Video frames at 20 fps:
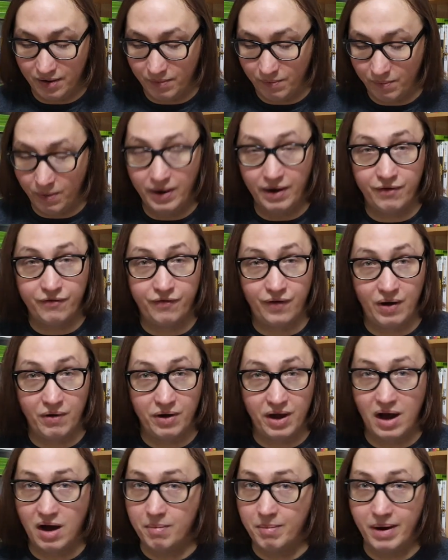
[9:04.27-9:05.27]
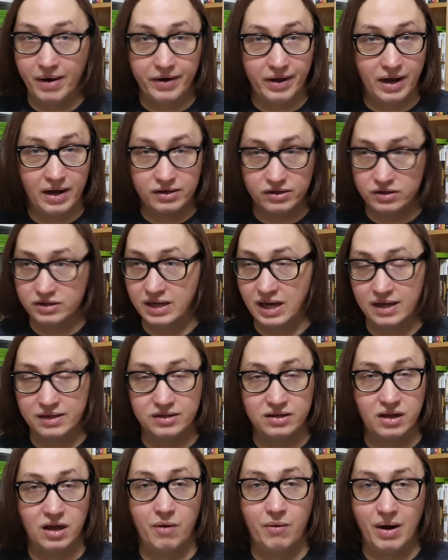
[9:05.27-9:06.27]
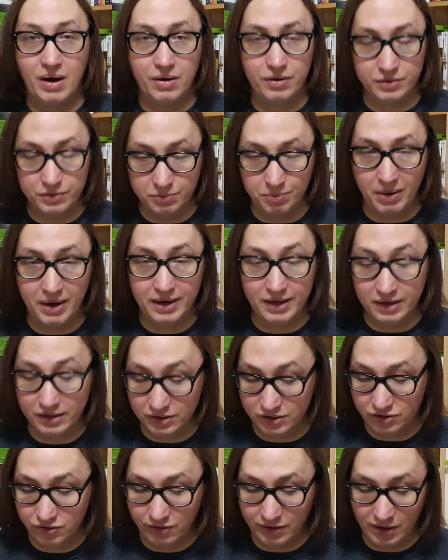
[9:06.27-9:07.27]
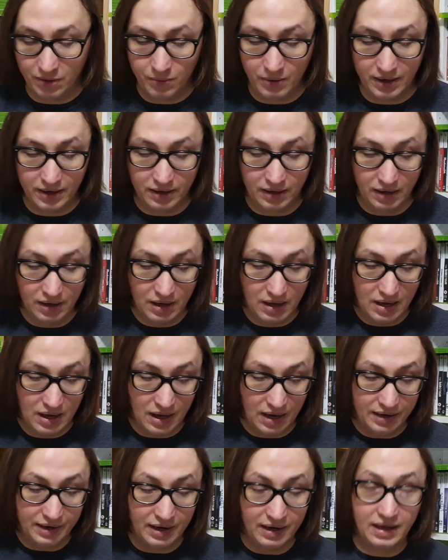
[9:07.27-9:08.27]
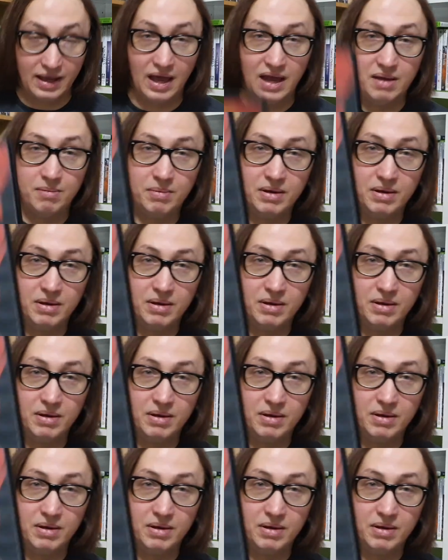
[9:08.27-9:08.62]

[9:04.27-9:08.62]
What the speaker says: when I found out about it, I just had to go out and buy it straight away. And that game